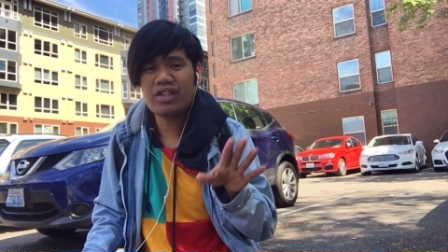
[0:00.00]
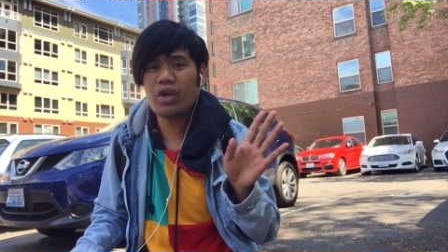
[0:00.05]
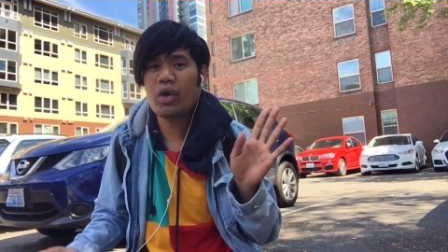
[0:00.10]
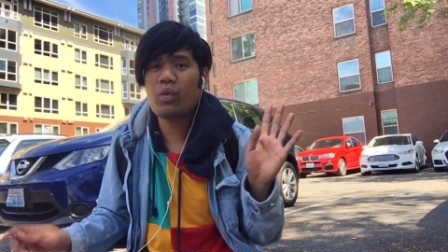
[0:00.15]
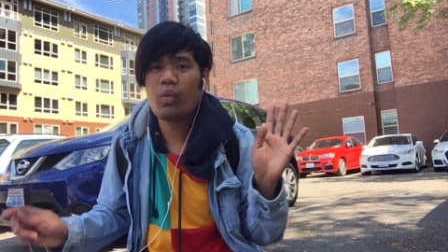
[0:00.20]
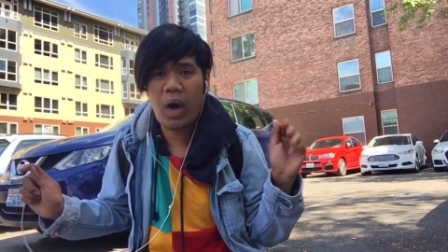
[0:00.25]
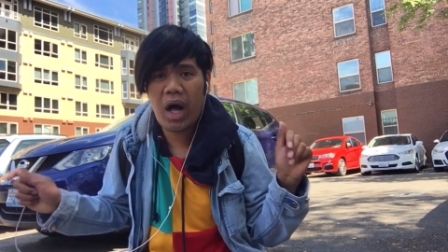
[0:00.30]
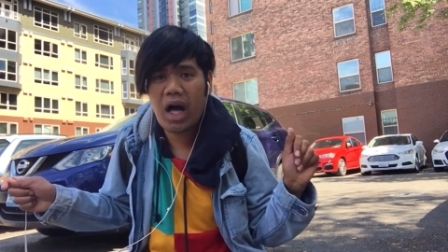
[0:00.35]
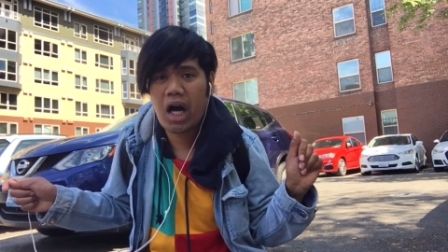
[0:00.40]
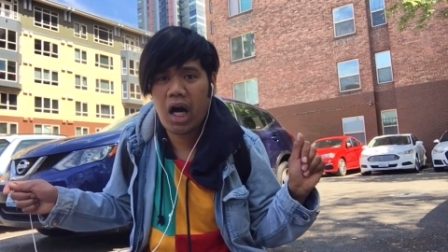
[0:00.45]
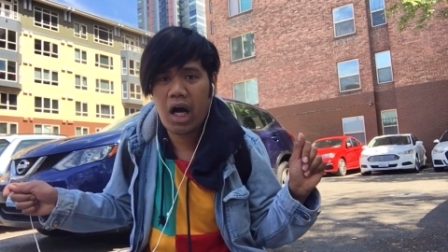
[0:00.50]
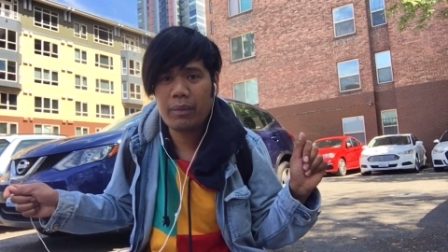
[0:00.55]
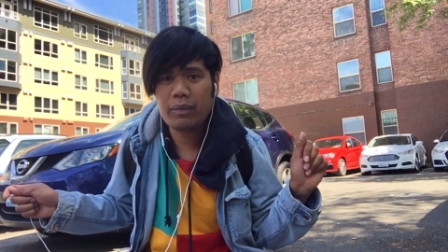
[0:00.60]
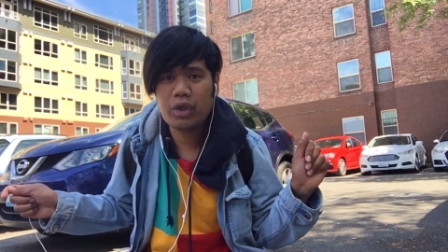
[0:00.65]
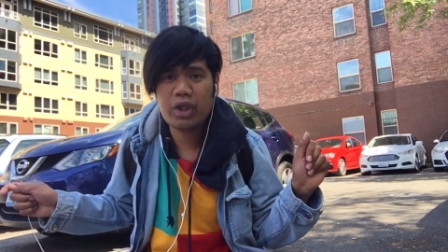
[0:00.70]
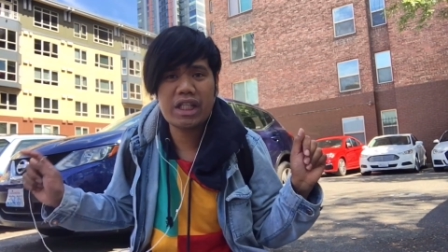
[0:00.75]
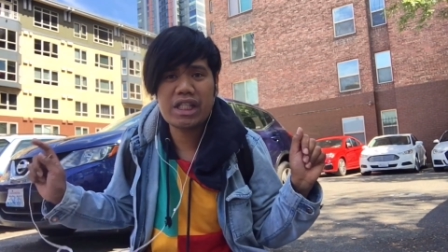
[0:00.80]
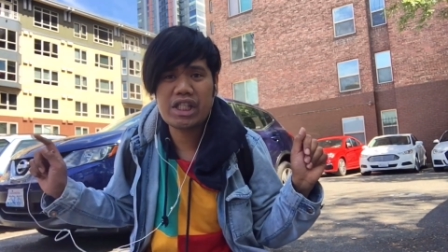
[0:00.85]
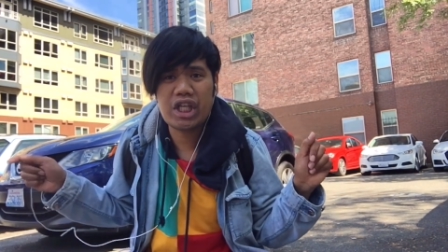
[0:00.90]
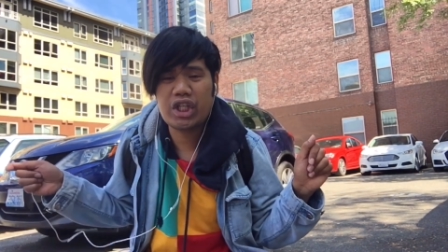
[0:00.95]
you're welcome.
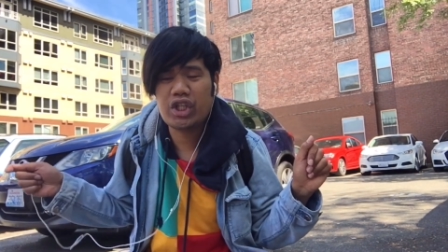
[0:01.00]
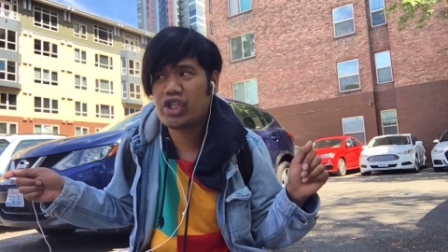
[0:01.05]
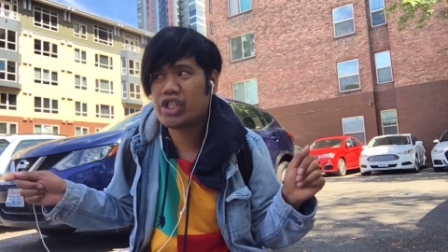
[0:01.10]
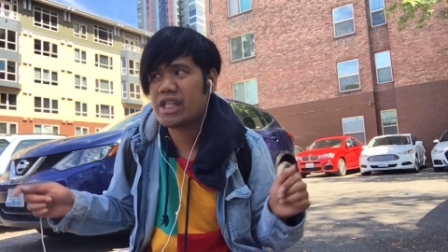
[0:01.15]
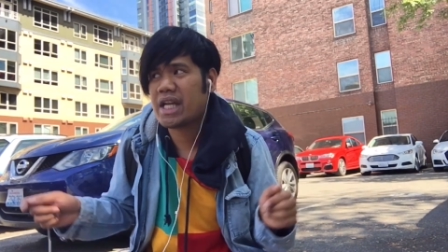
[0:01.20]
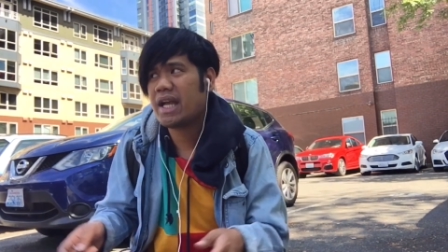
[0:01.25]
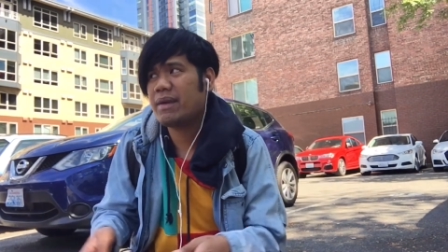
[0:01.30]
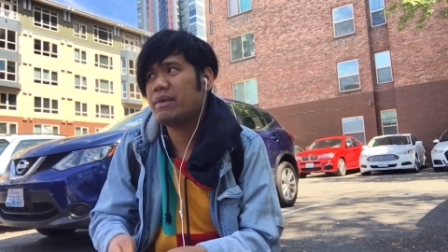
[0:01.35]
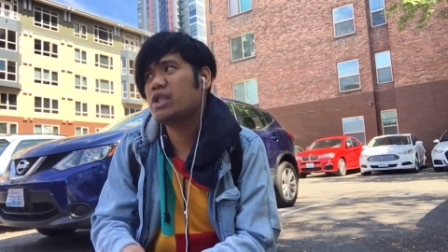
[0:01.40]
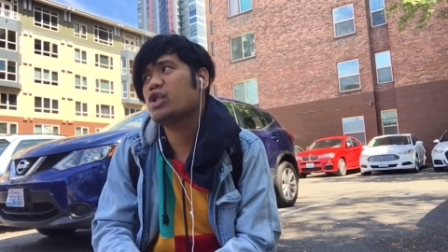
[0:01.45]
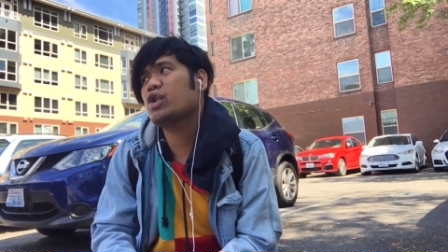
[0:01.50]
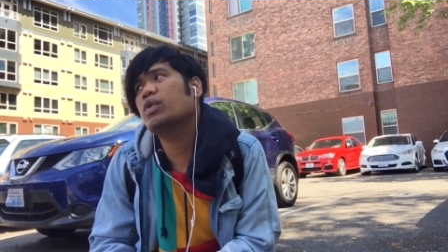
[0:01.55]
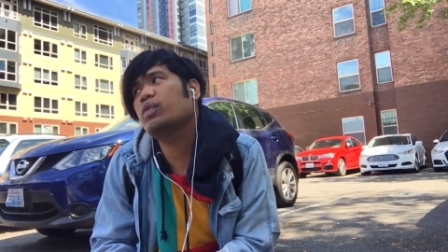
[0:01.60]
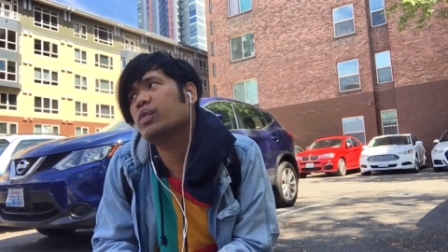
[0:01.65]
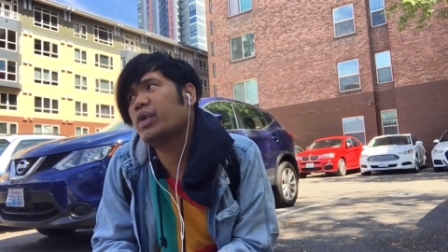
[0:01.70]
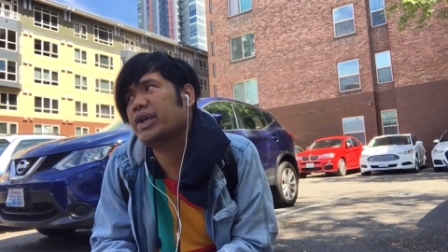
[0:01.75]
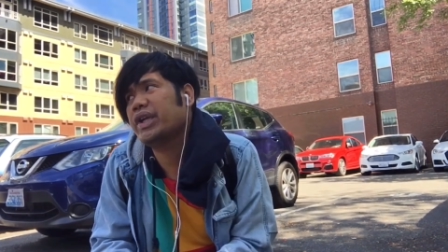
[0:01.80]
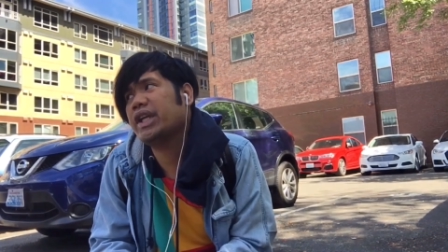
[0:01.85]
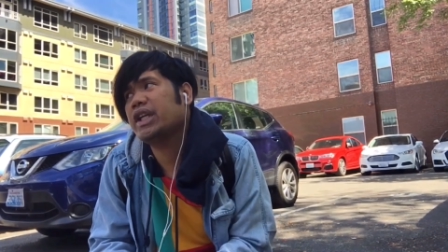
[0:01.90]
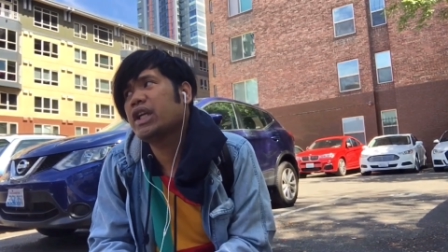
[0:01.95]
You can take your time and don't
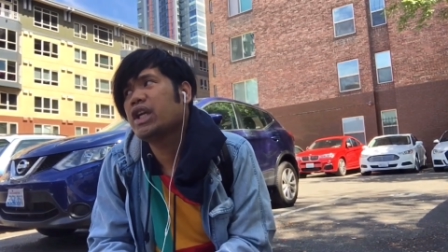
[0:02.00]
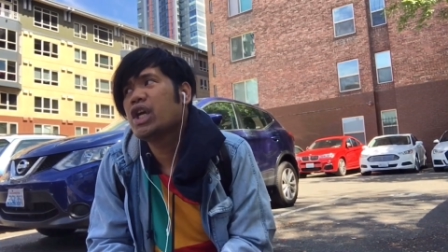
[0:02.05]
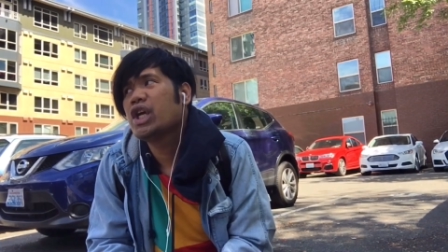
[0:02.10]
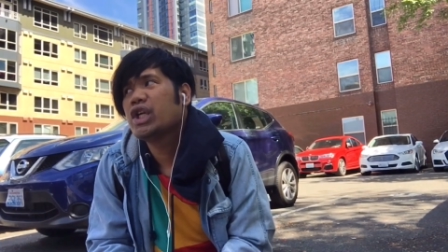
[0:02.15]
worry.